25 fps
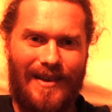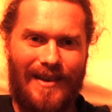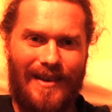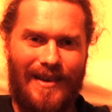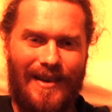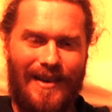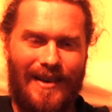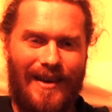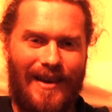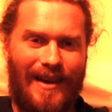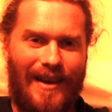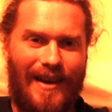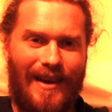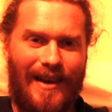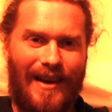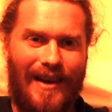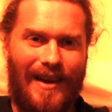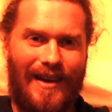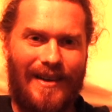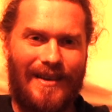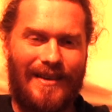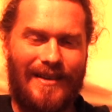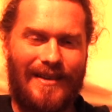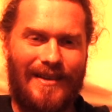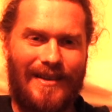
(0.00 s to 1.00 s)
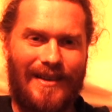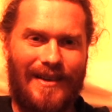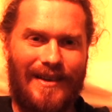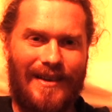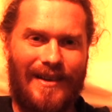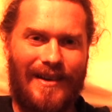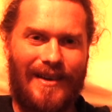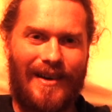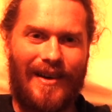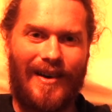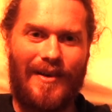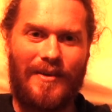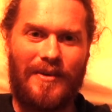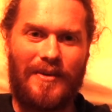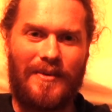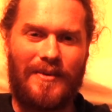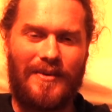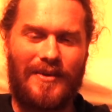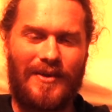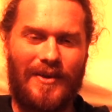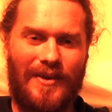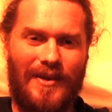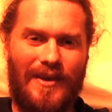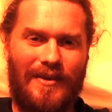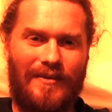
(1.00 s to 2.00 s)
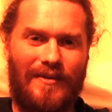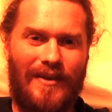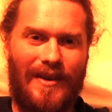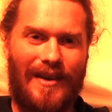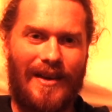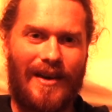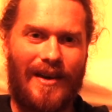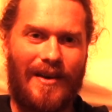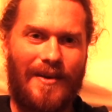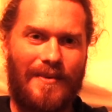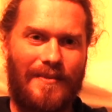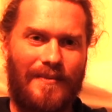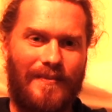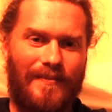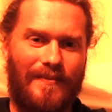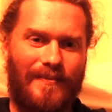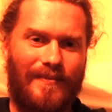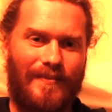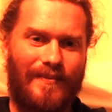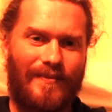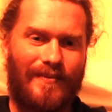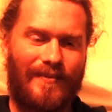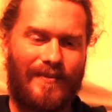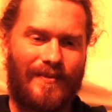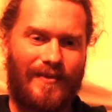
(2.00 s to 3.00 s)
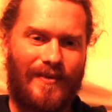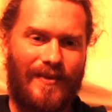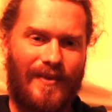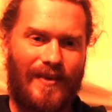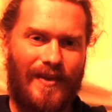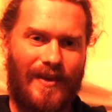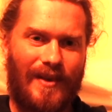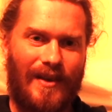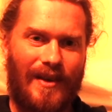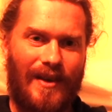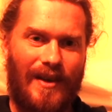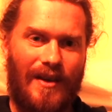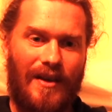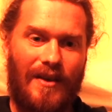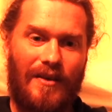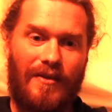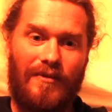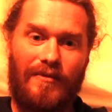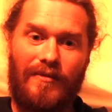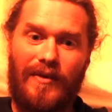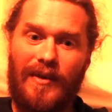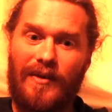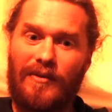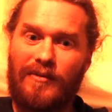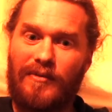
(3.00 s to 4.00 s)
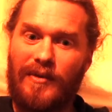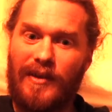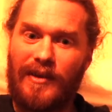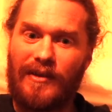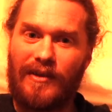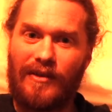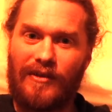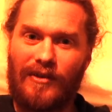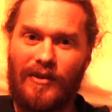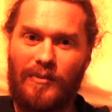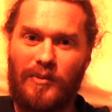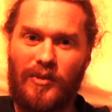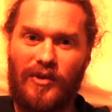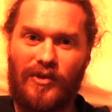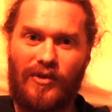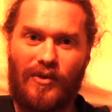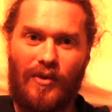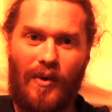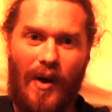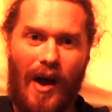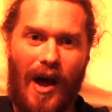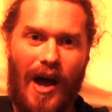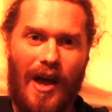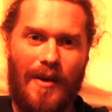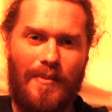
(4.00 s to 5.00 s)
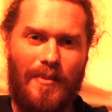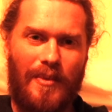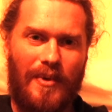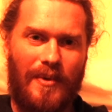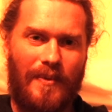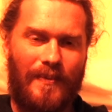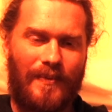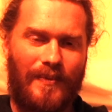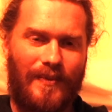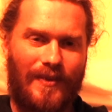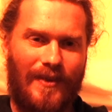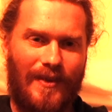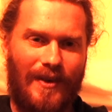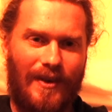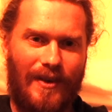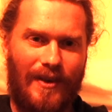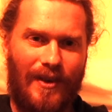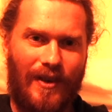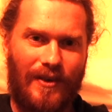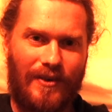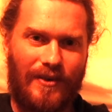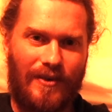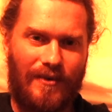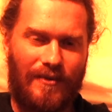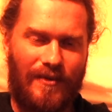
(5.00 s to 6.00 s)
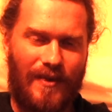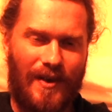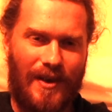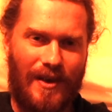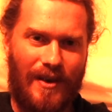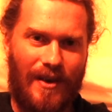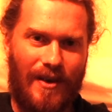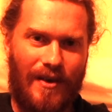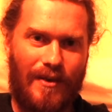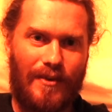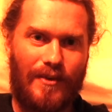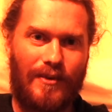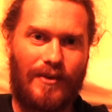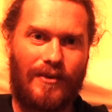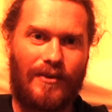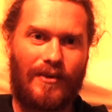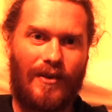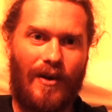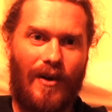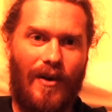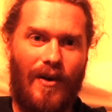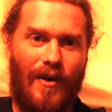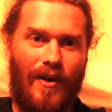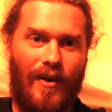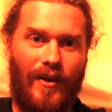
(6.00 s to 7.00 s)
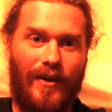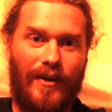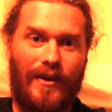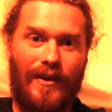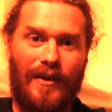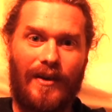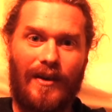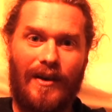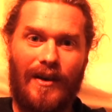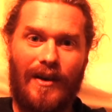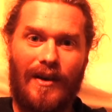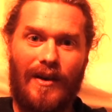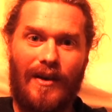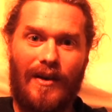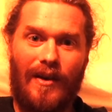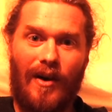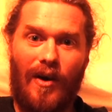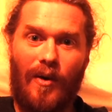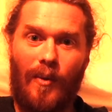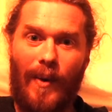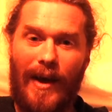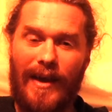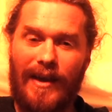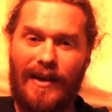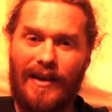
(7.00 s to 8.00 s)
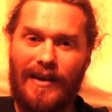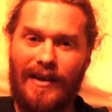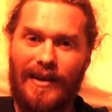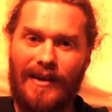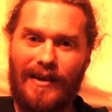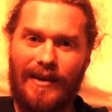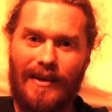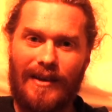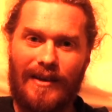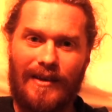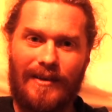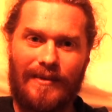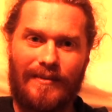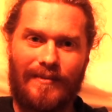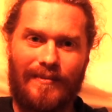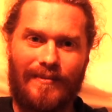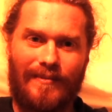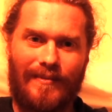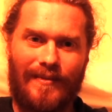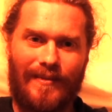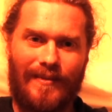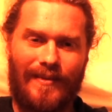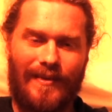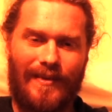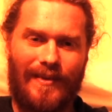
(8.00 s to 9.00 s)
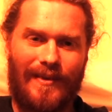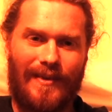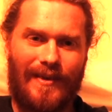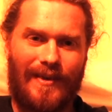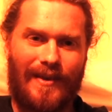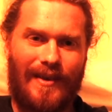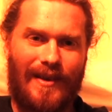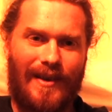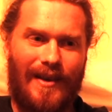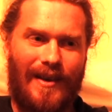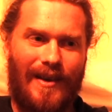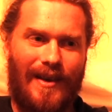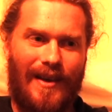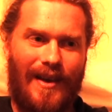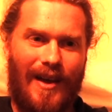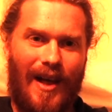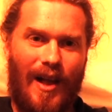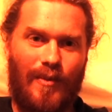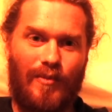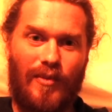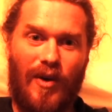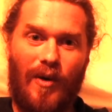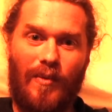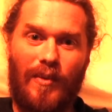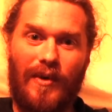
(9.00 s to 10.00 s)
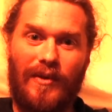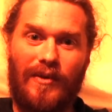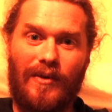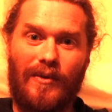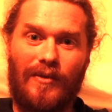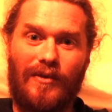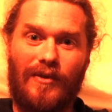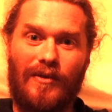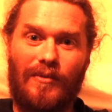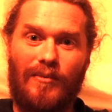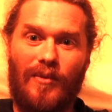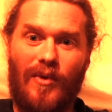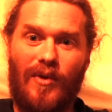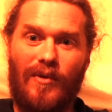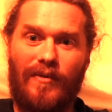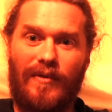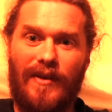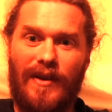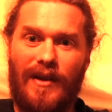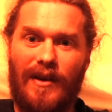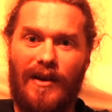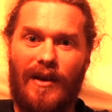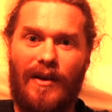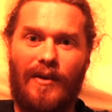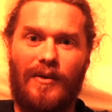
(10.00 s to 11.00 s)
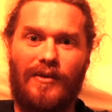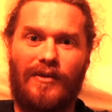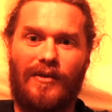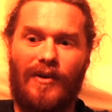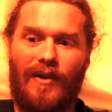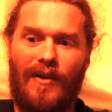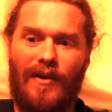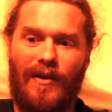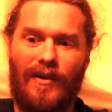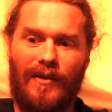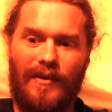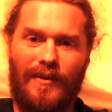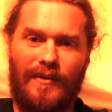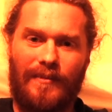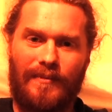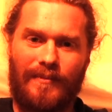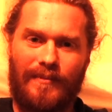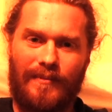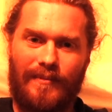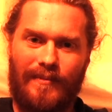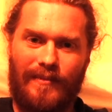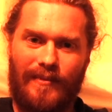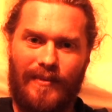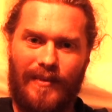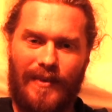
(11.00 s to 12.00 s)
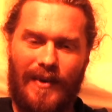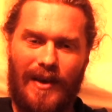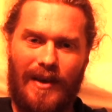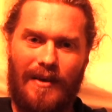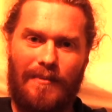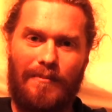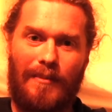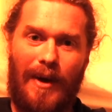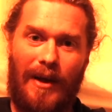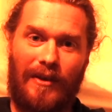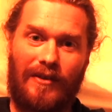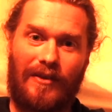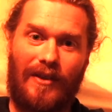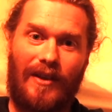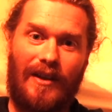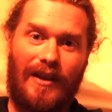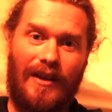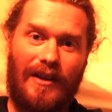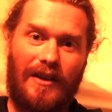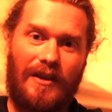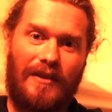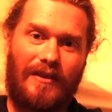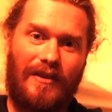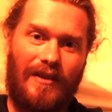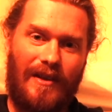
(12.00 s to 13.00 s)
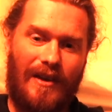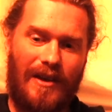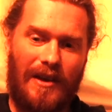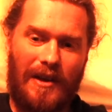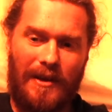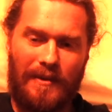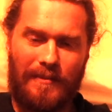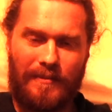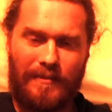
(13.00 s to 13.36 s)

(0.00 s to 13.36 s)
And I hope you enjoyed the video. Feel free to subscribe. Lots of videos on awakening. I'll probably do some more videos on masculinity,